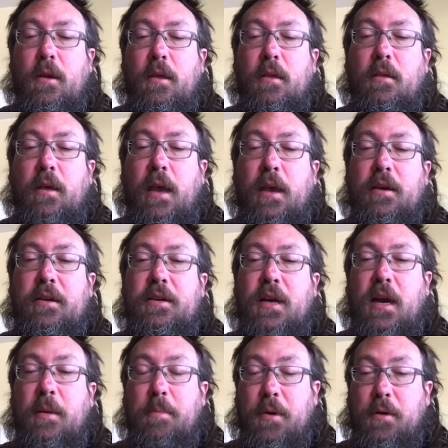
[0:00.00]
That
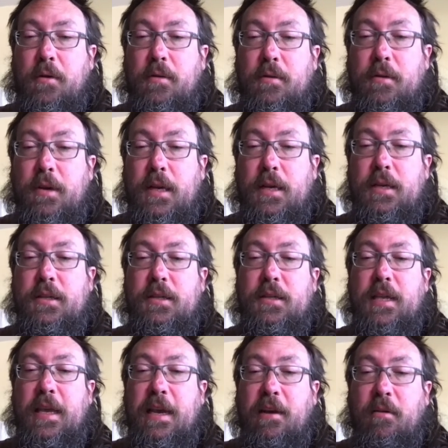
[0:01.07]
tuple is
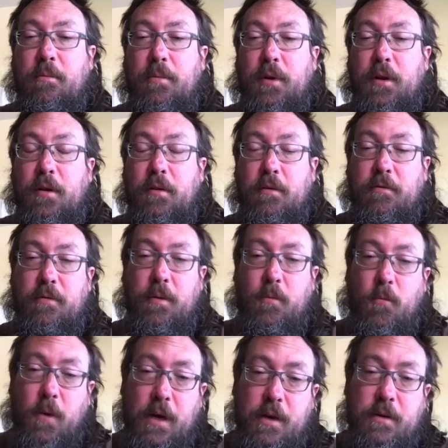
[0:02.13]
the output from
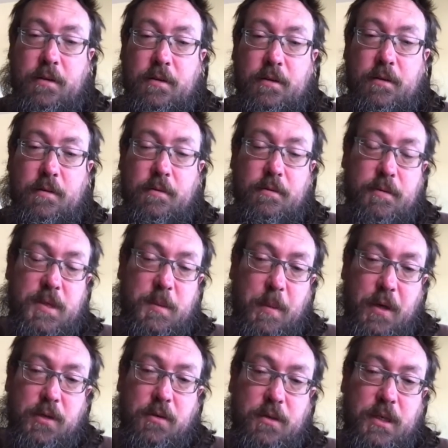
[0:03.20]
one
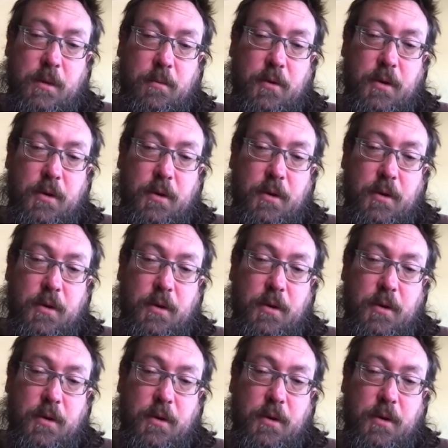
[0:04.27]
special symbol